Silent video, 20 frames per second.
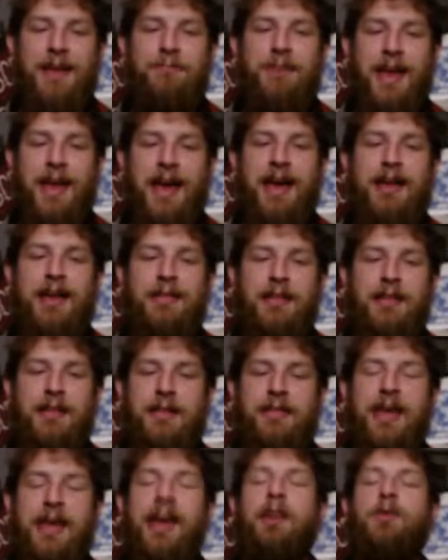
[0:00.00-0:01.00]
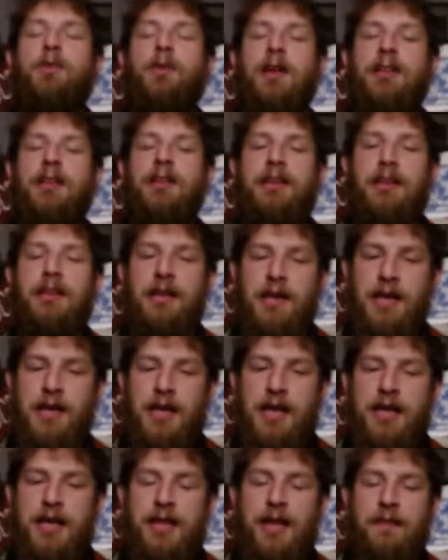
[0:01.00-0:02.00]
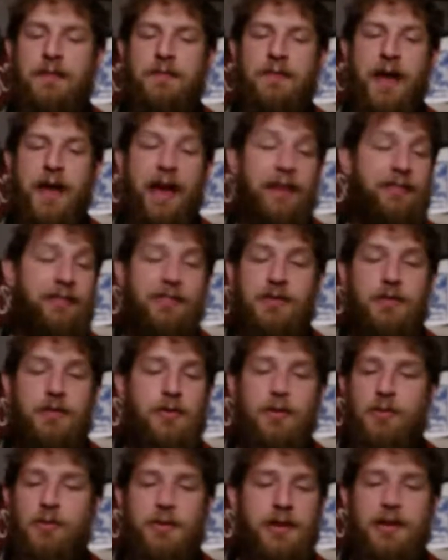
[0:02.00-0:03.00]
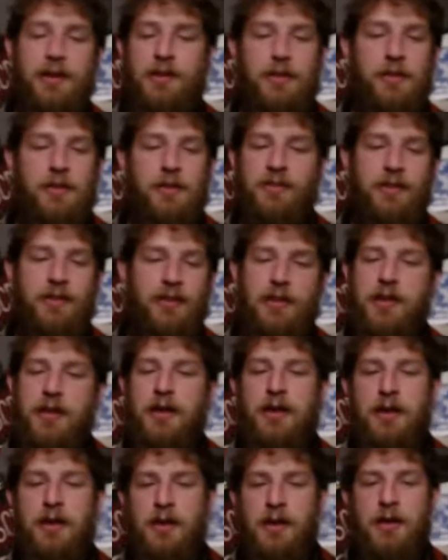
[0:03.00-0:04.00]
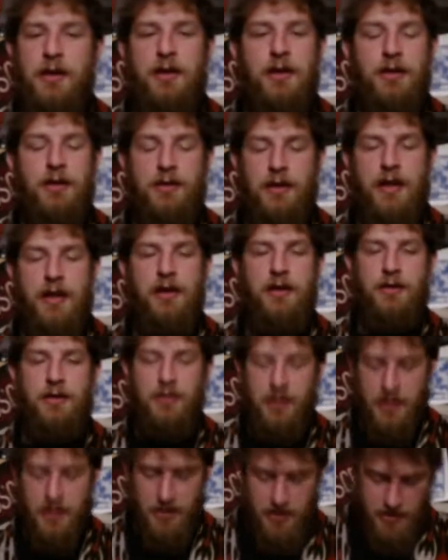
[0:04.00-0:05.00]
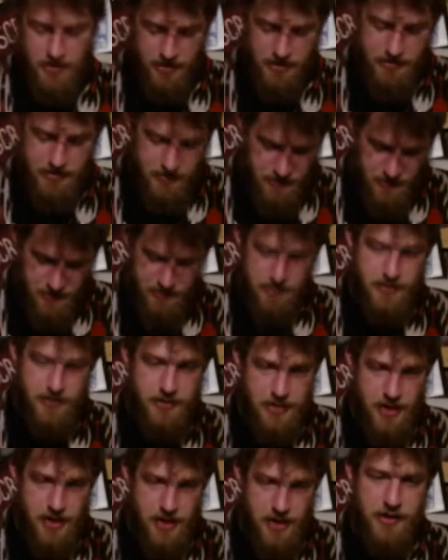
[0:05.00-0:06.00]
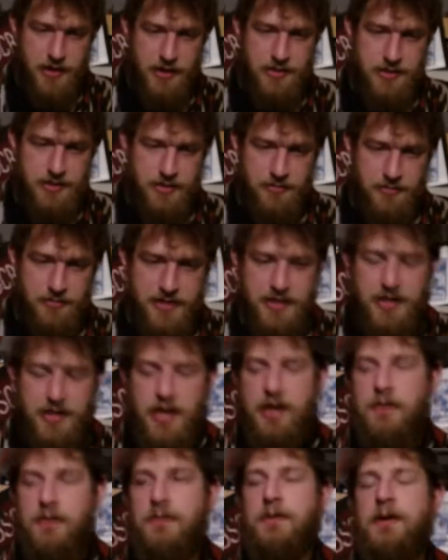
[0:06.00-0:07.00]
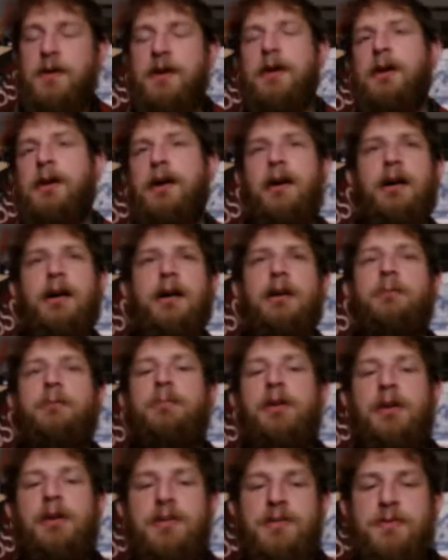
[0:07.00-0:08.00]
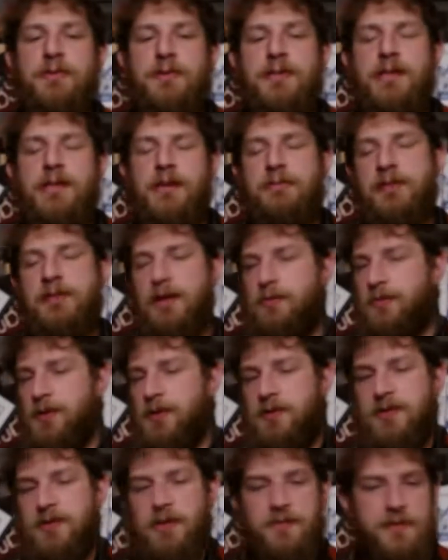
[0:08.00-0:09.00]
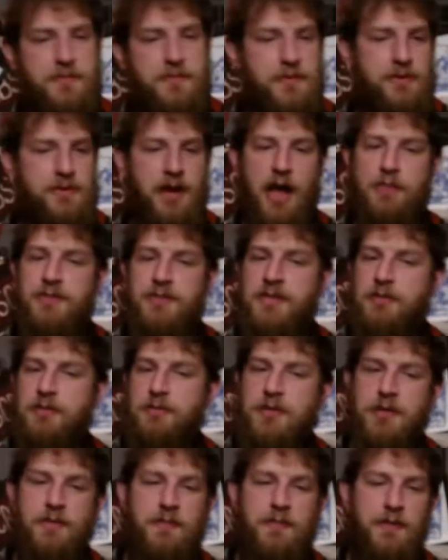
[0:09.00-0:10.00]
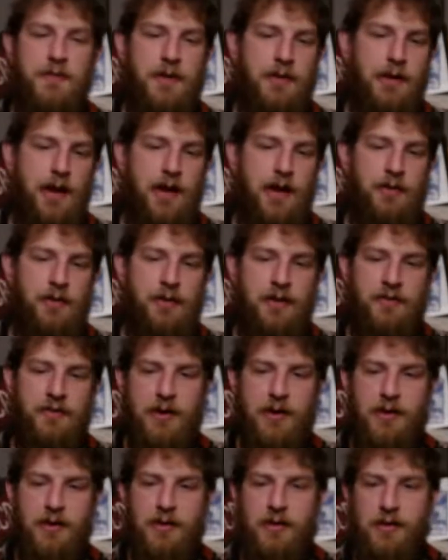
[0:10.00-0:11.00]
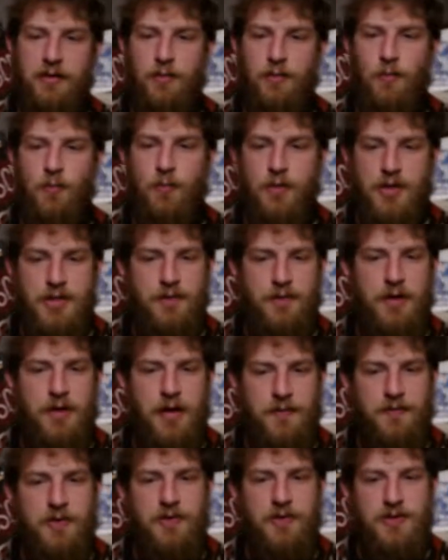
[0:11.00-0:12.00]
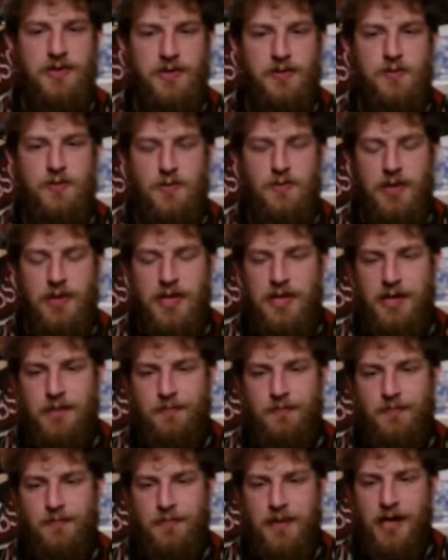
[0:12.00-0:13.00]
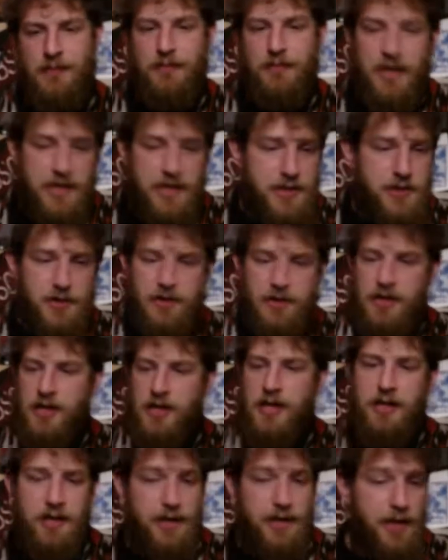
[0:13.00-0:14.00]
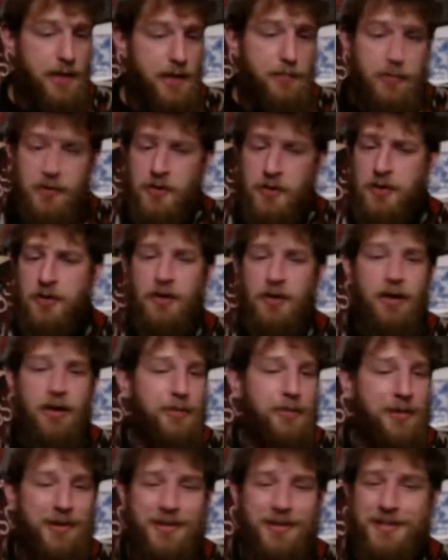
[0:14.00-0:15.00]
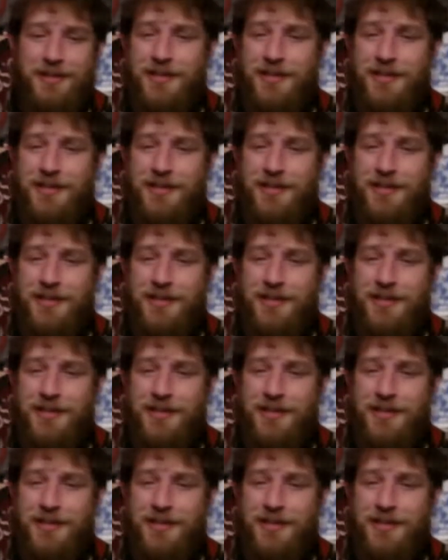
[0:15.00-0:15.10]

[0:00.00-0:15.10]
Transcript: that quickly and that fast, and you don't really notice it, lay off, take it easy and be safe. But also at the same time, loosen up some straps, see what you can figure out. That's kind of what you have to do, and make sure you put on your armor.